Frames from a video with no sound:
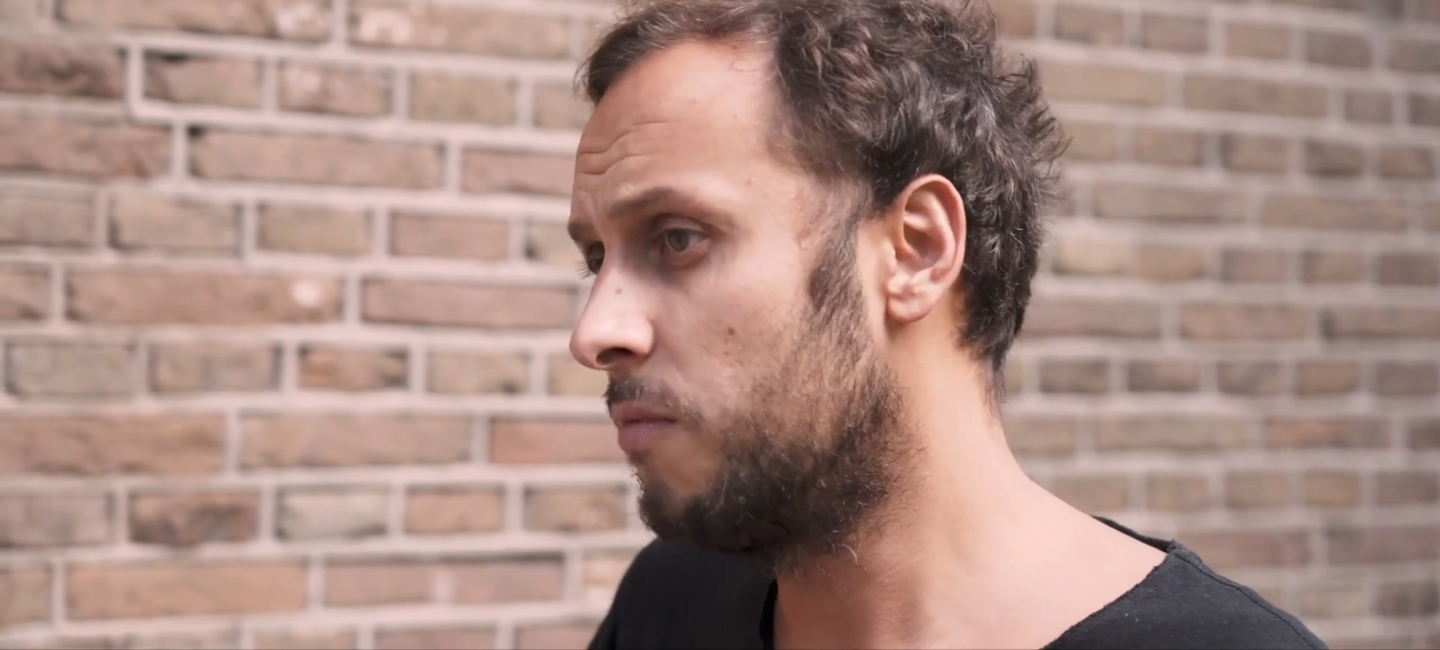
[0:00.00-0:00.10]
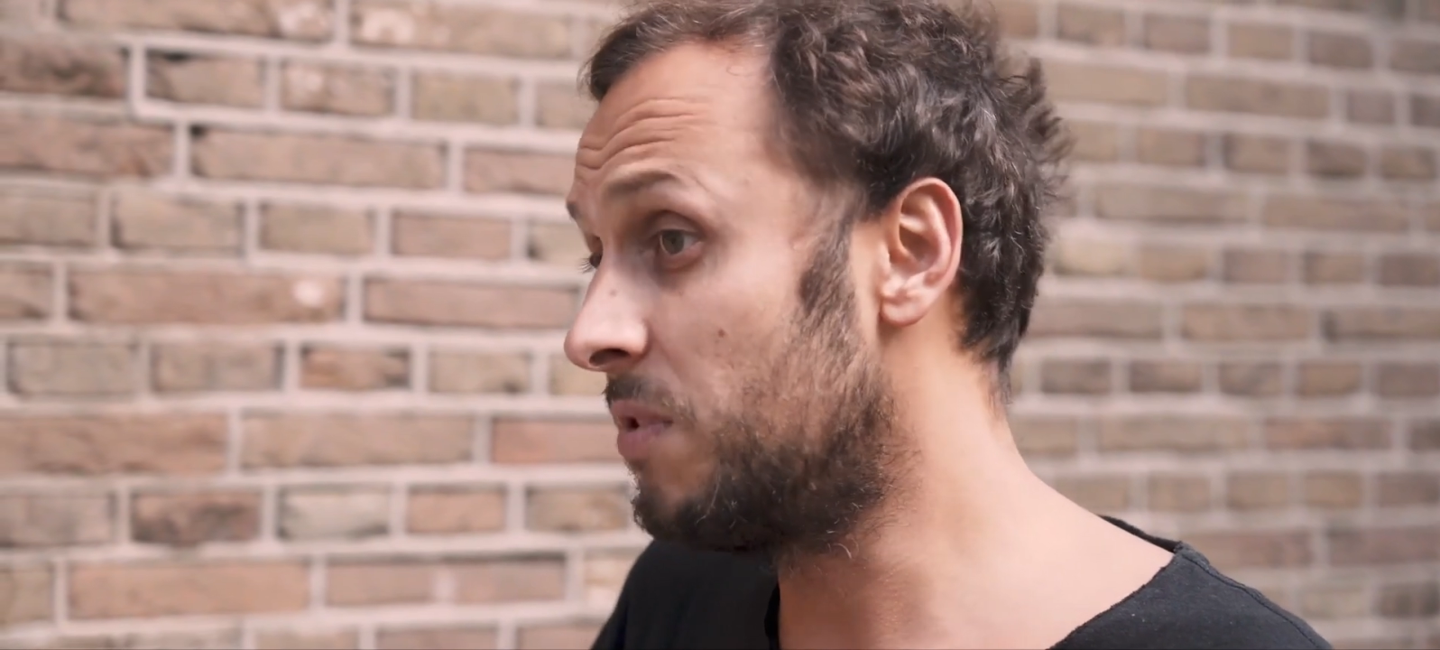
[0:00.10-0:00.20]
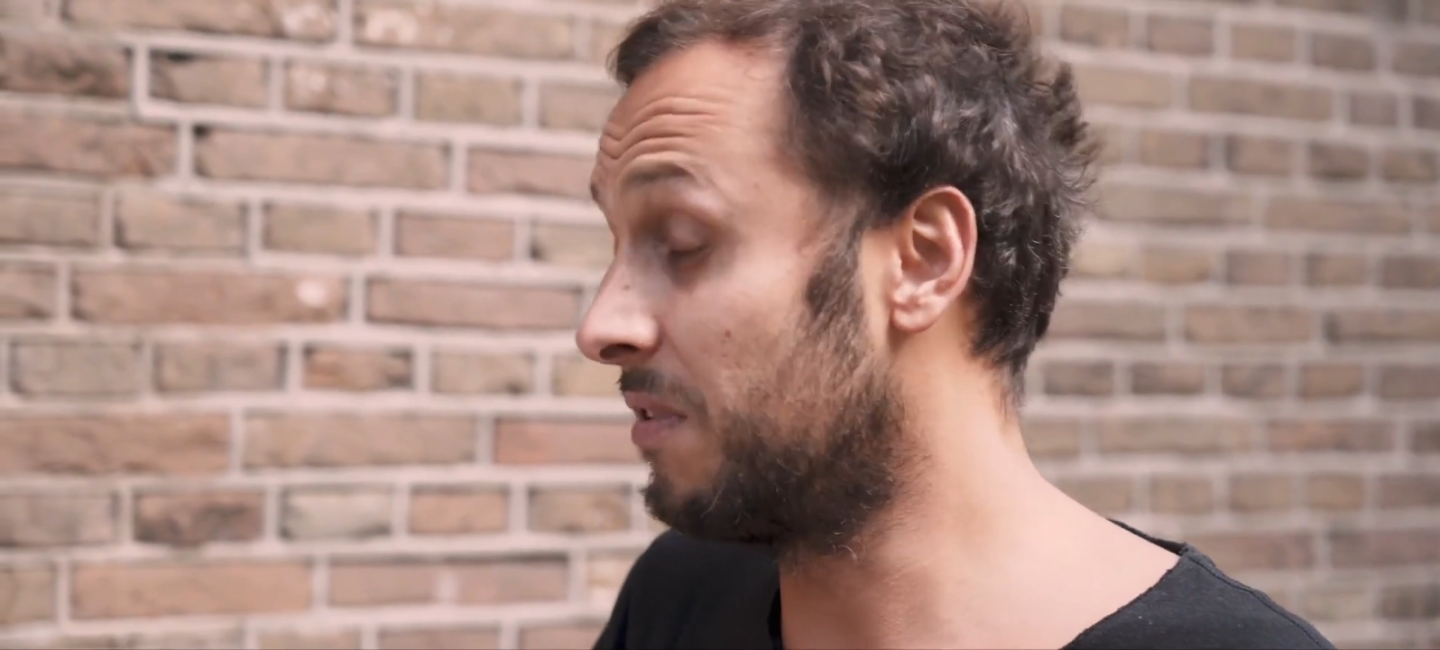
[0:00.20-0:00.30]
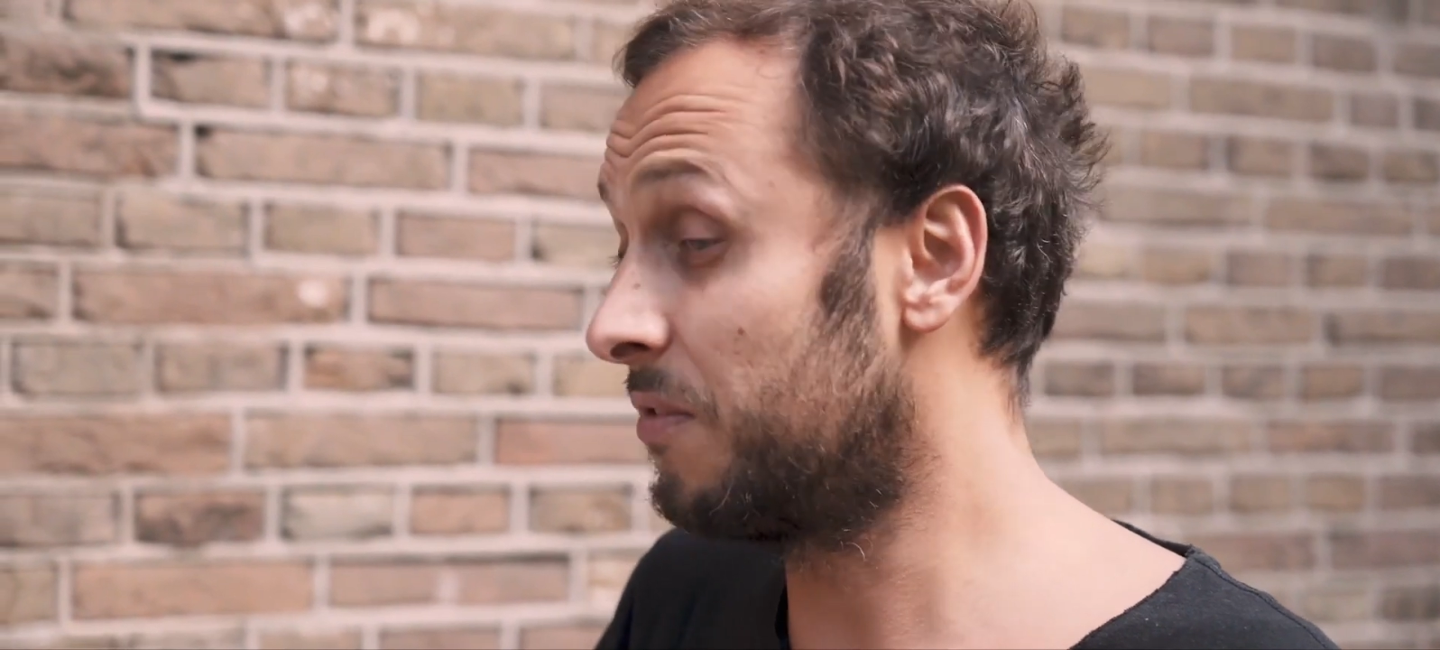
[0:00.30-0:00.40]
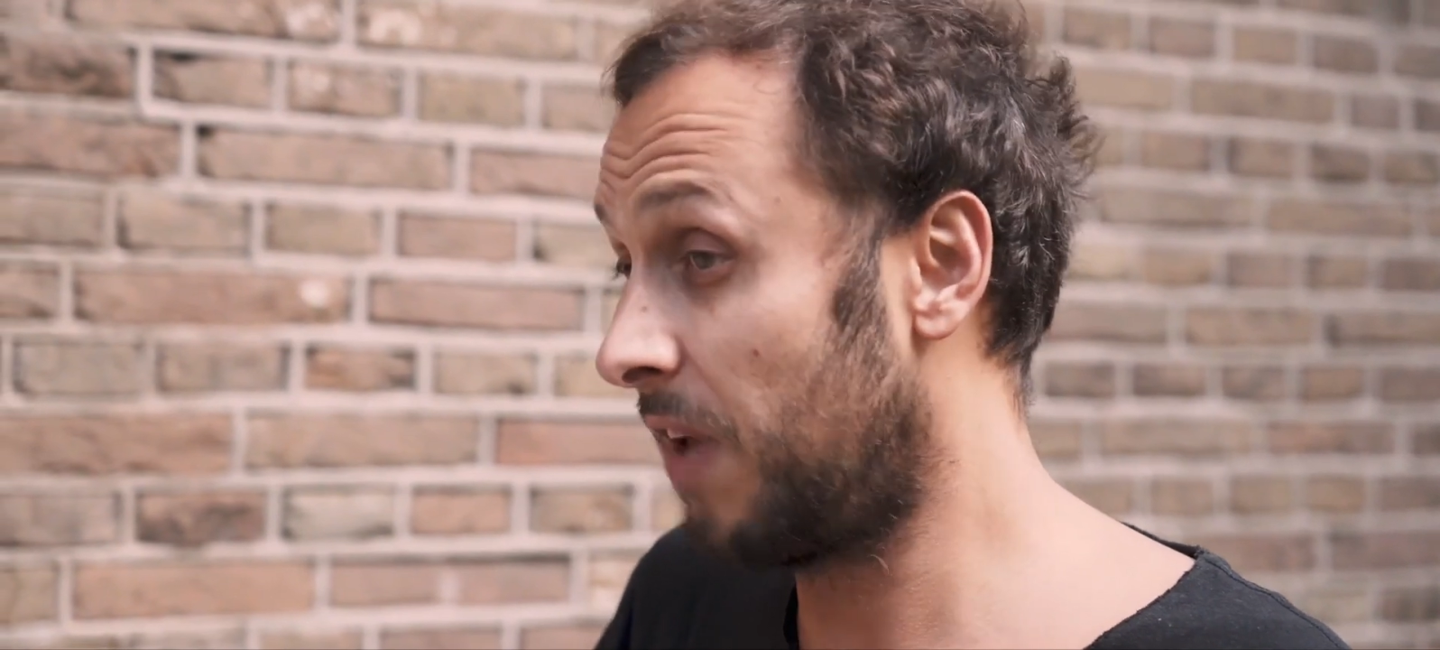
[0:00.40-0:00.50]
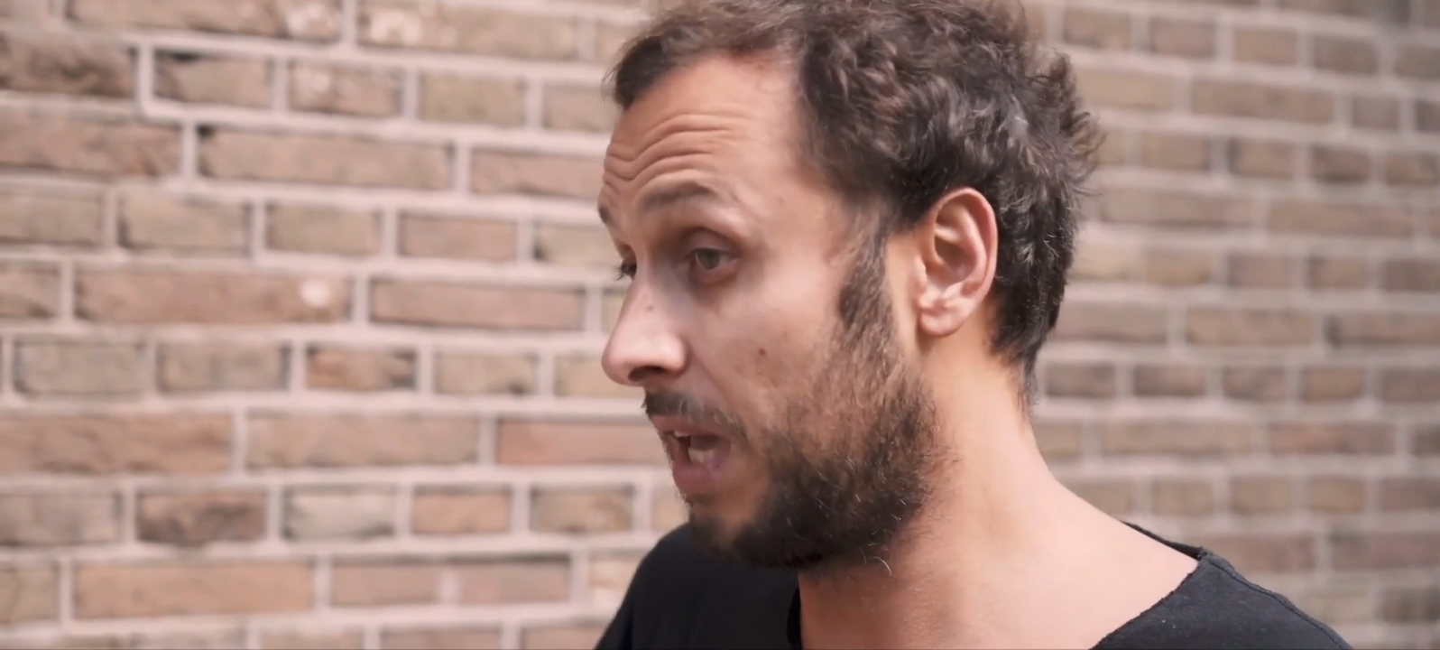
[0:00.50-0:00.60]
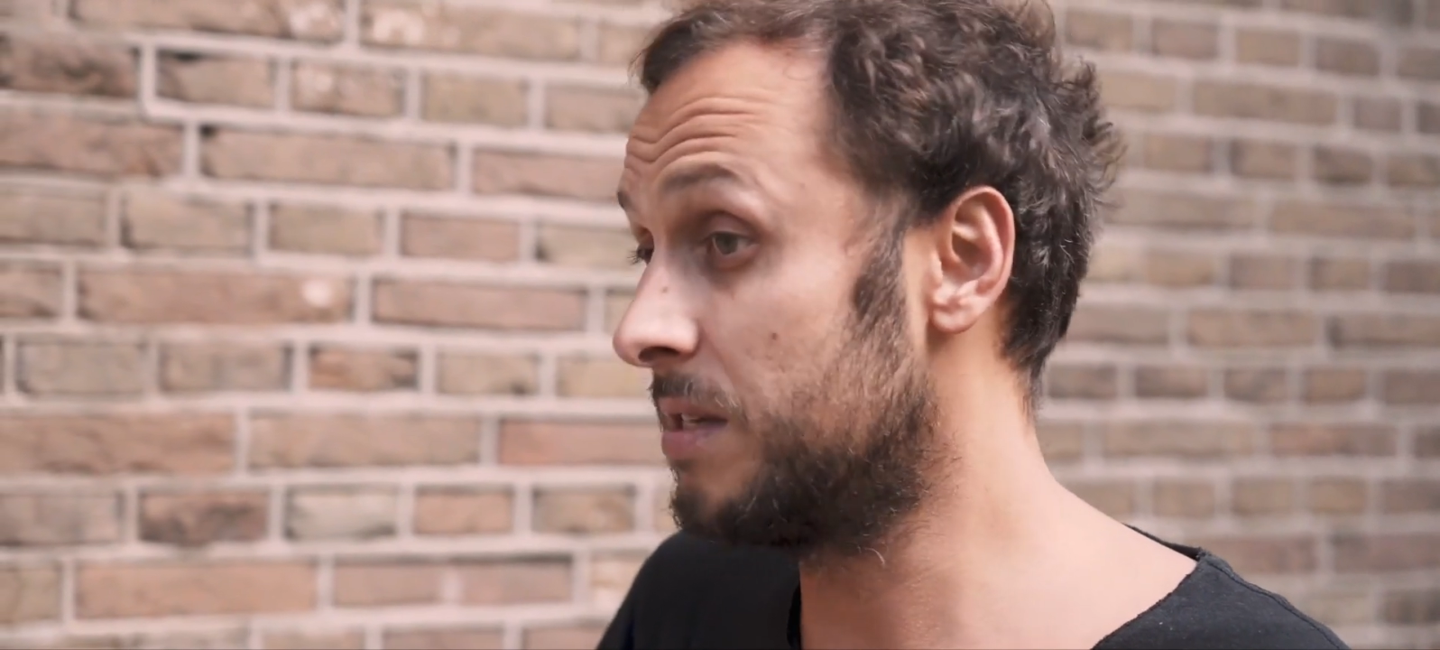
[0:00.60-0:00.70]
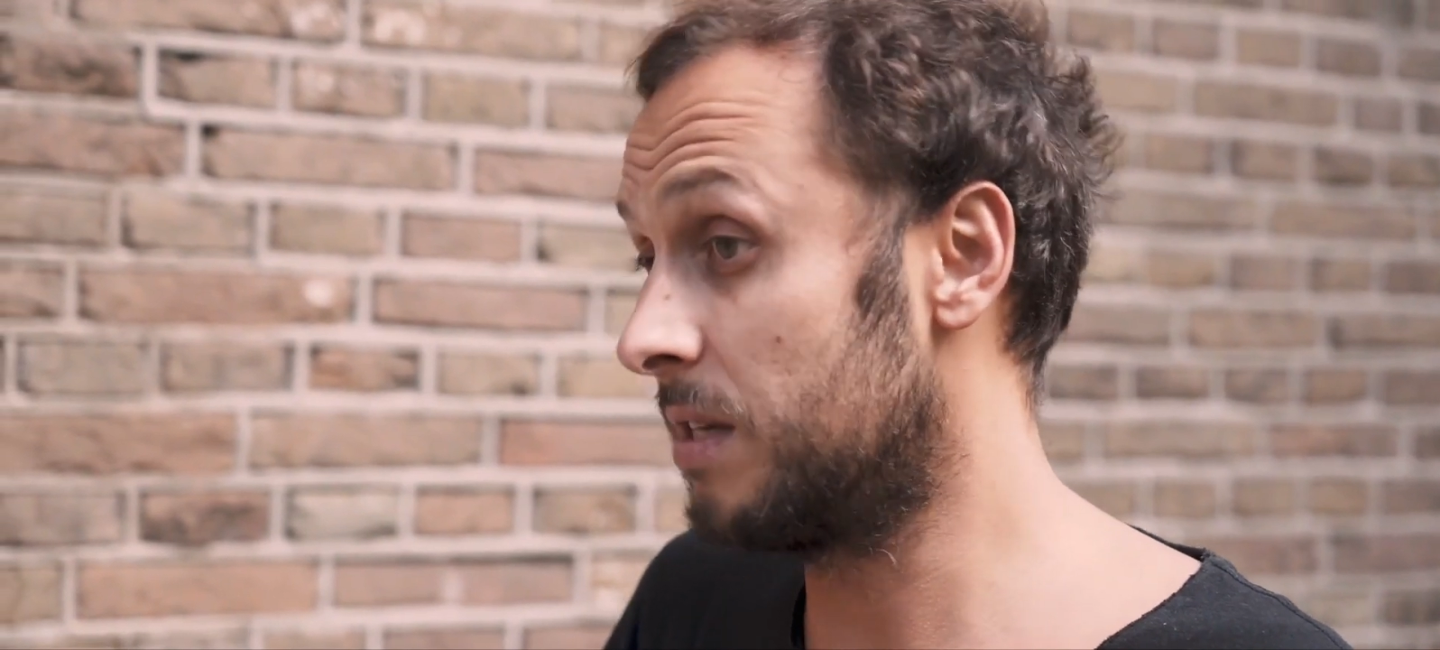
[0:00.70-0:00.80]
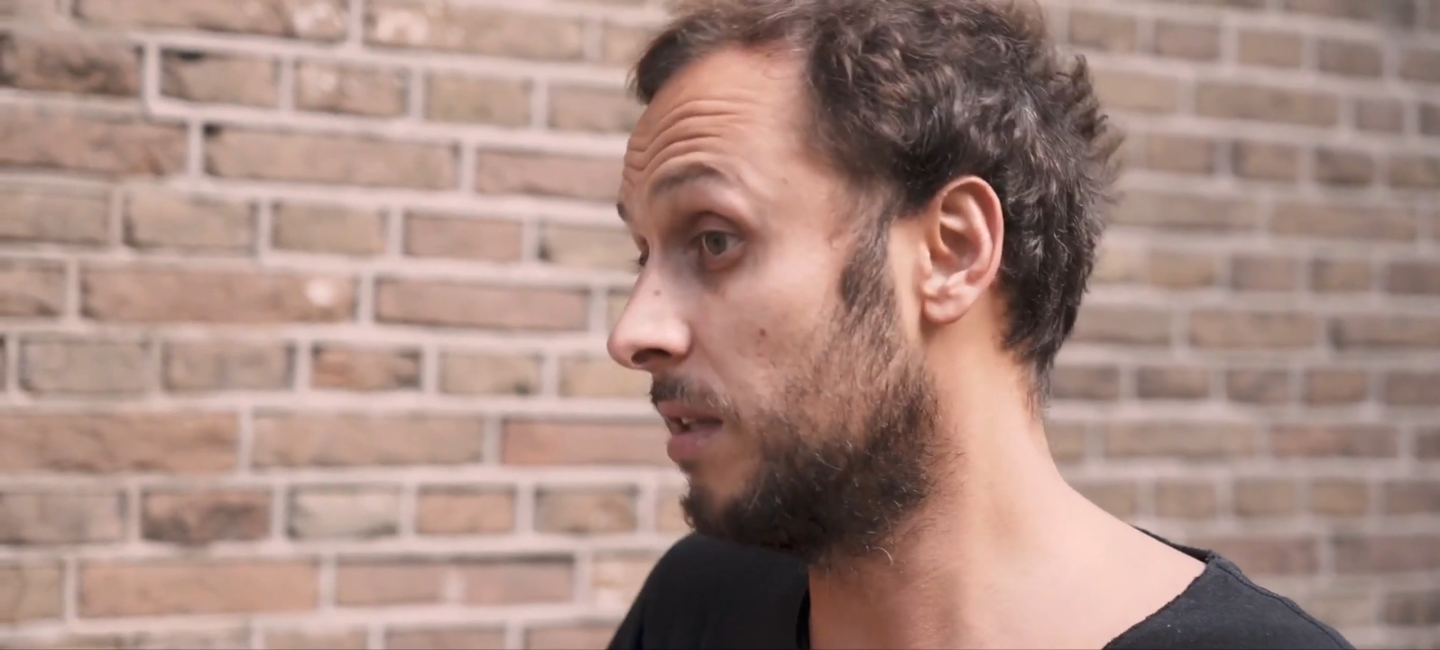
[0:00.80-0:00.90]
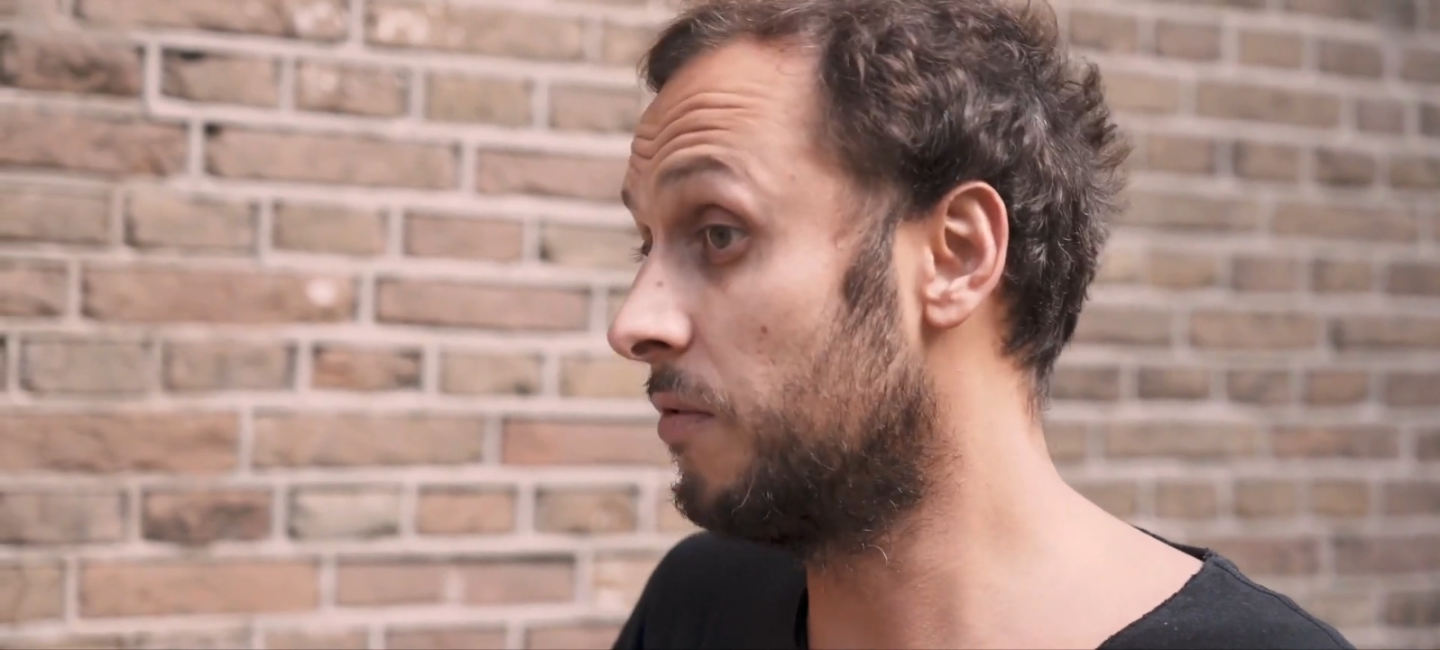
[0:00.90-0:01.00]
we will
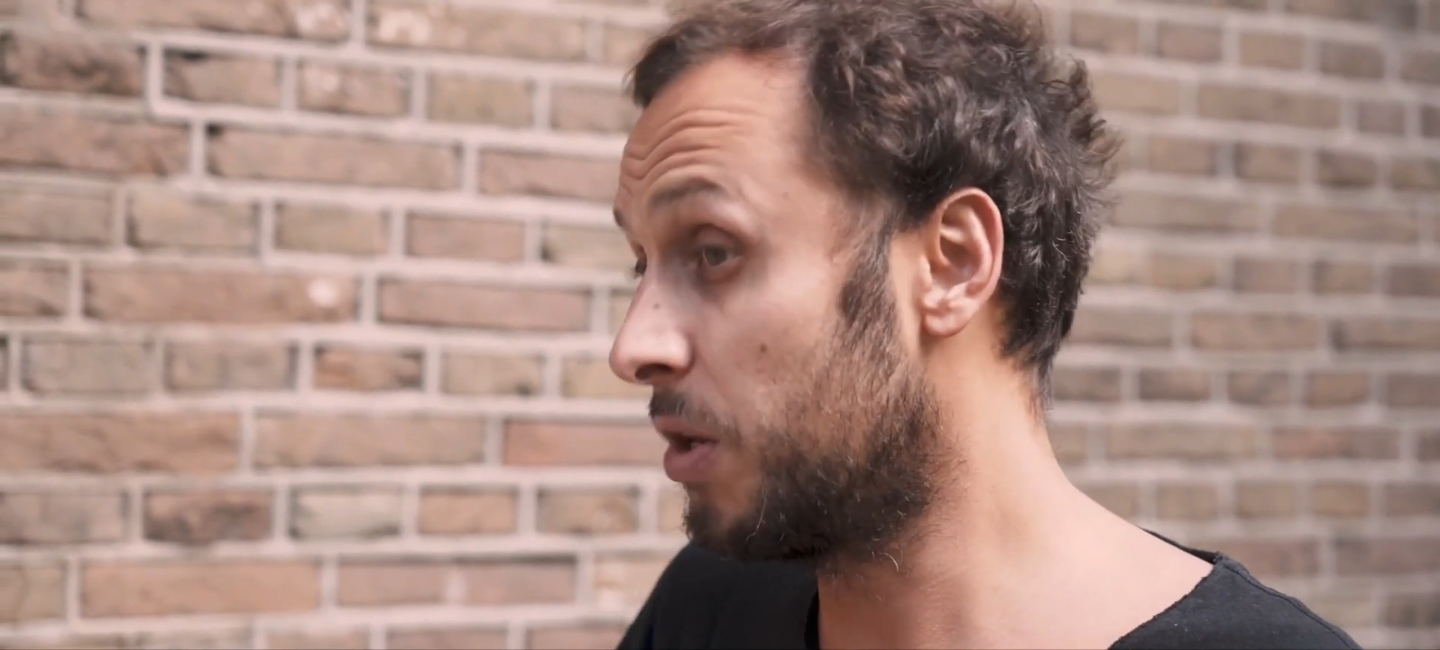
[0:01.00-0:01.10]
face in the